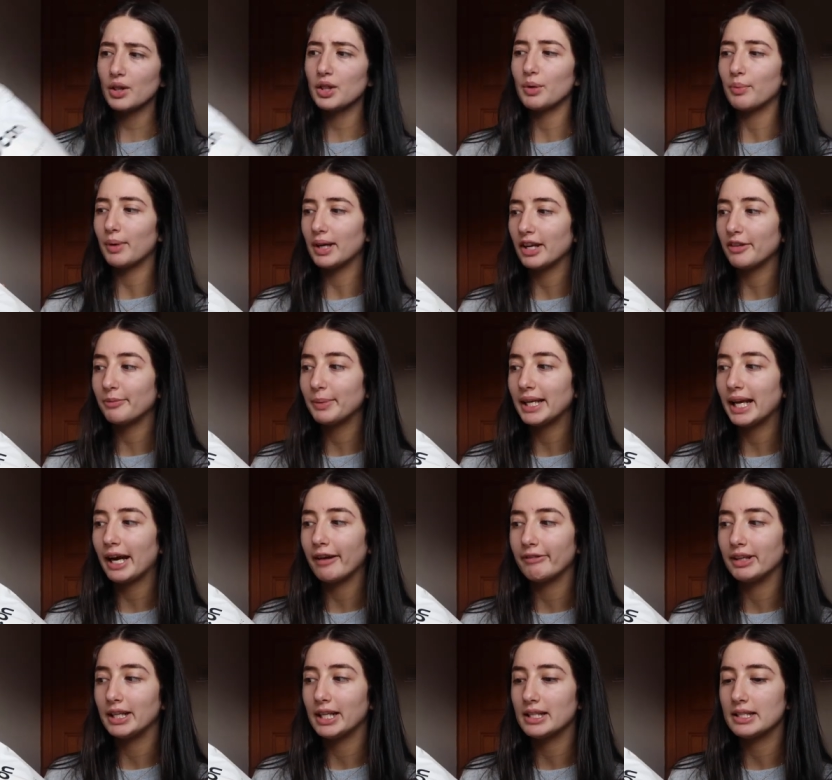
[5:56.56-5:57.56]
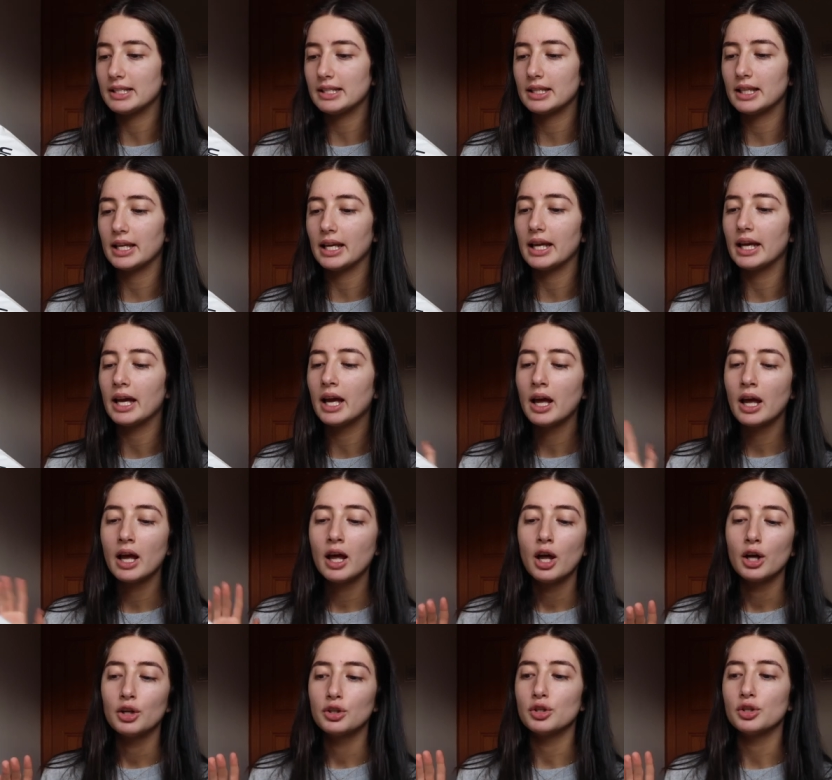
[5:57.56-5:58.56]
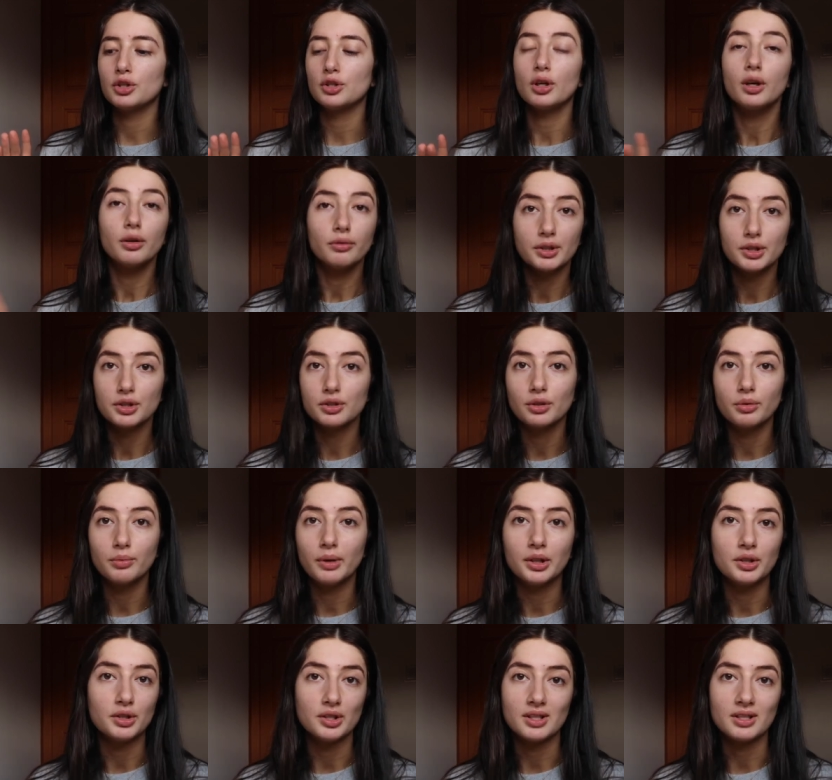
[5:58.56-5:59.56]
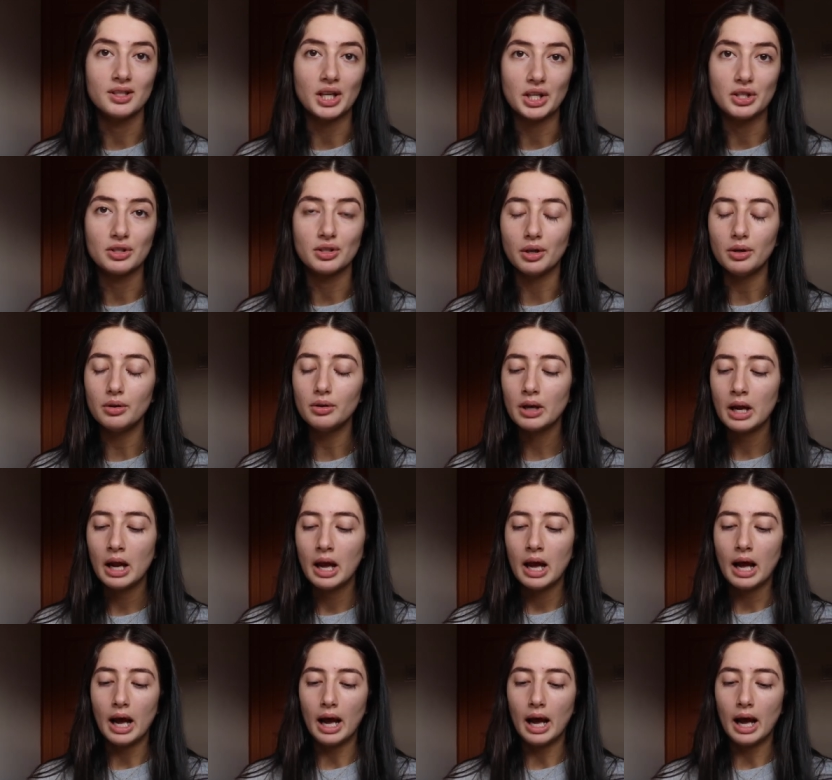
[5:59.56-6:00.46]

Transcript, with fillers: the one I've been having is the just original one, just sea salt,